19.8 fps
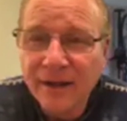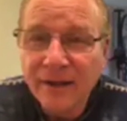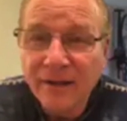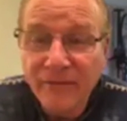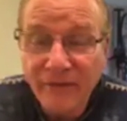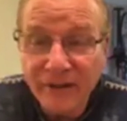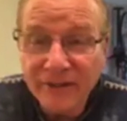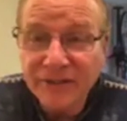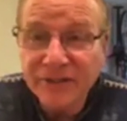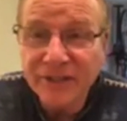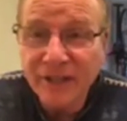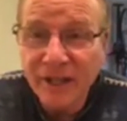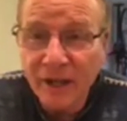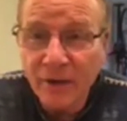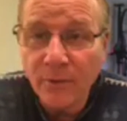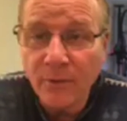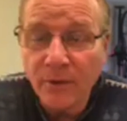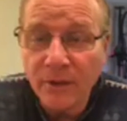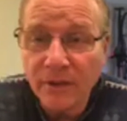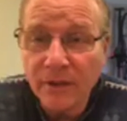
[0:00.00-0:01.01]
Eventually I
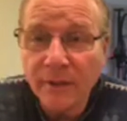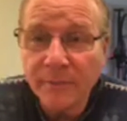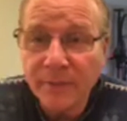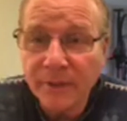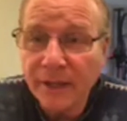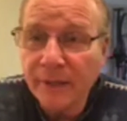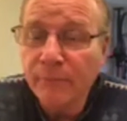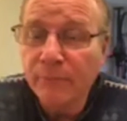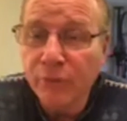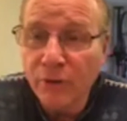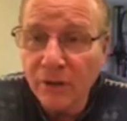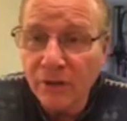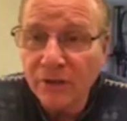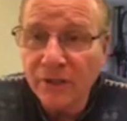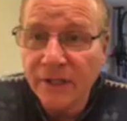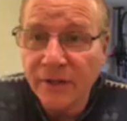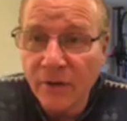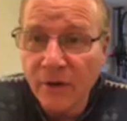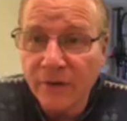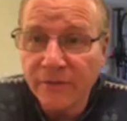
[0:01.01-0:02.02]
will. I play
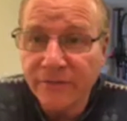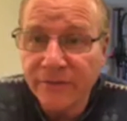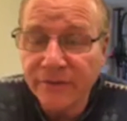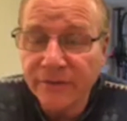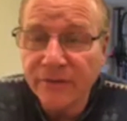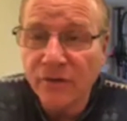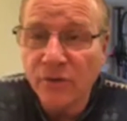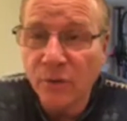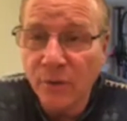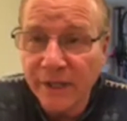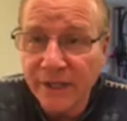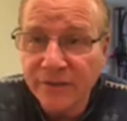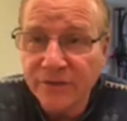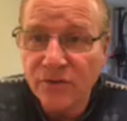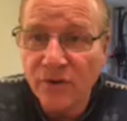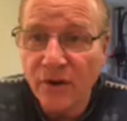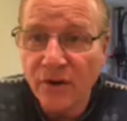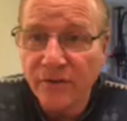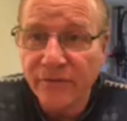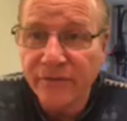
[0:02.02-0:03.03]
Brooklyn often, Queens
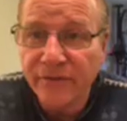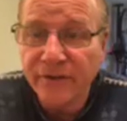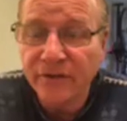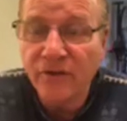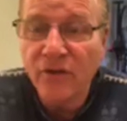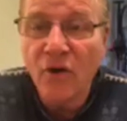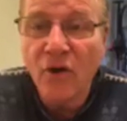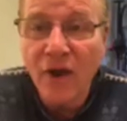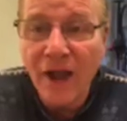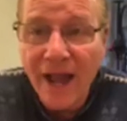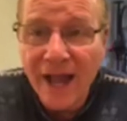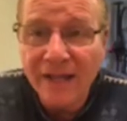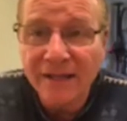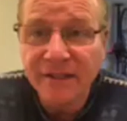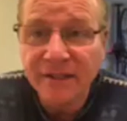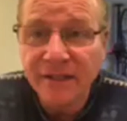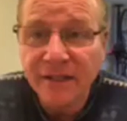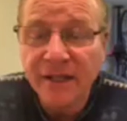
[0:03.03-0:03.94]
often, Long Island,